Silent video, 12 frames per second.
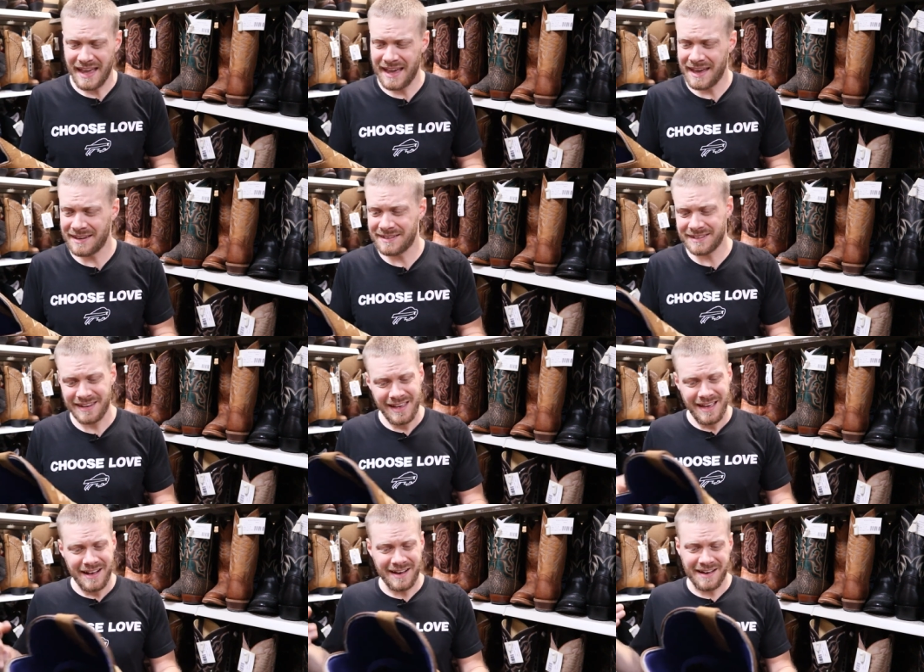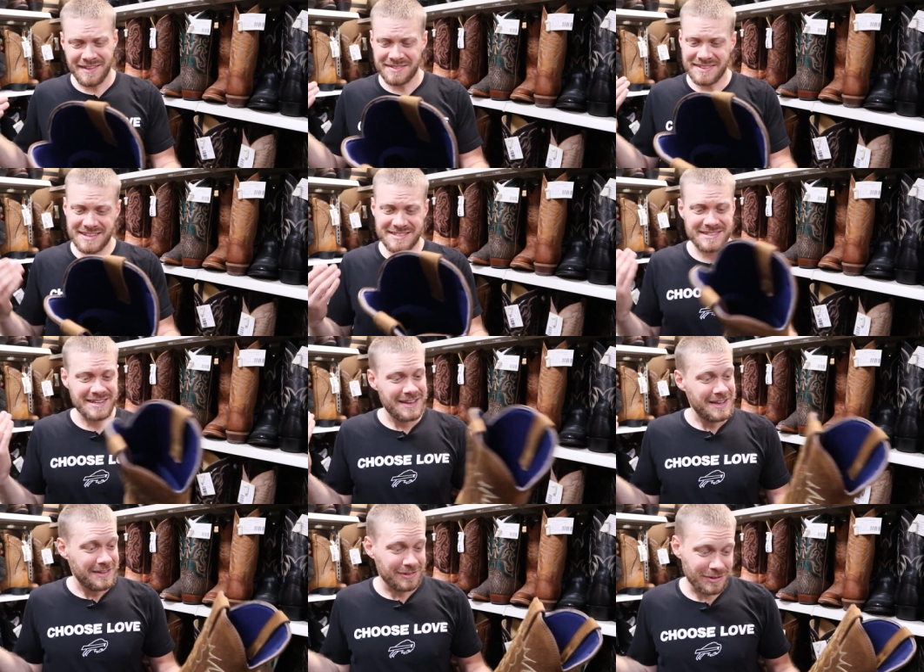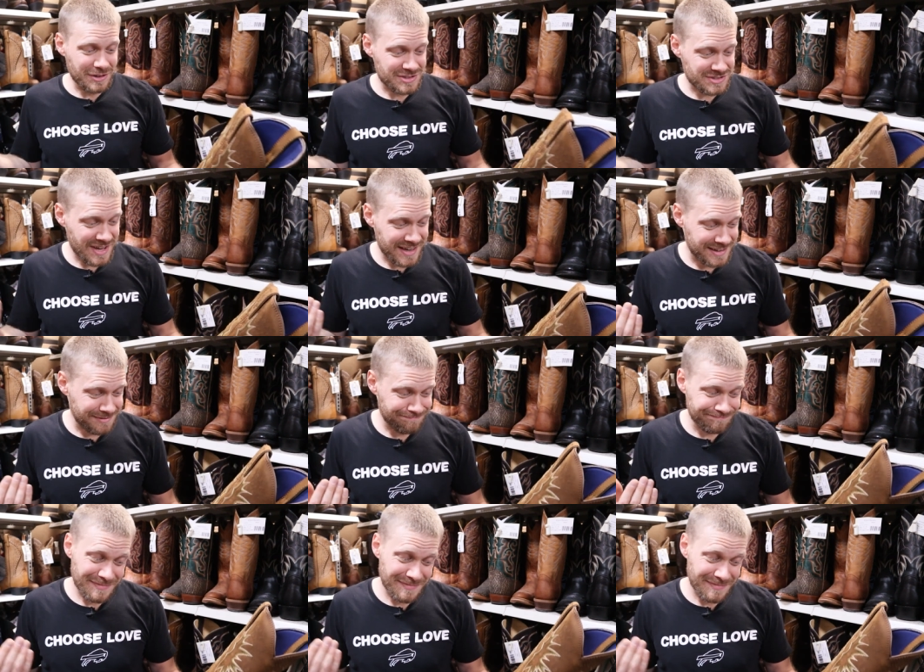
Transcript: and uh, this looks like